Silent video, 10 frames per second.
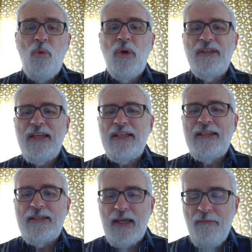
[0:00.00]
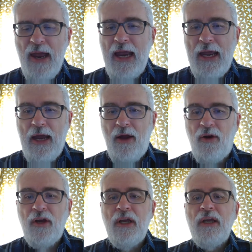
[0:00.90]
was that
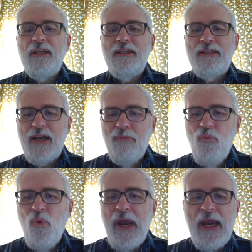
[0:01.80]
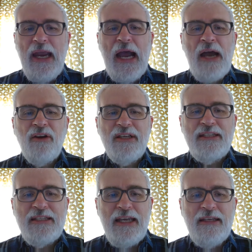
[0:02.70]
somehow, some way, our
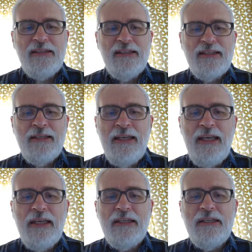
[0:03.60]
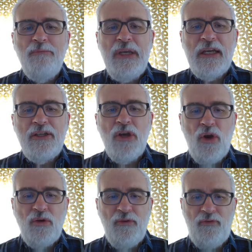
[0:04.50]
sins needed to be
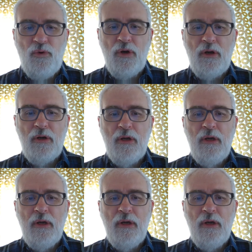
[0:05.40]
atoned for.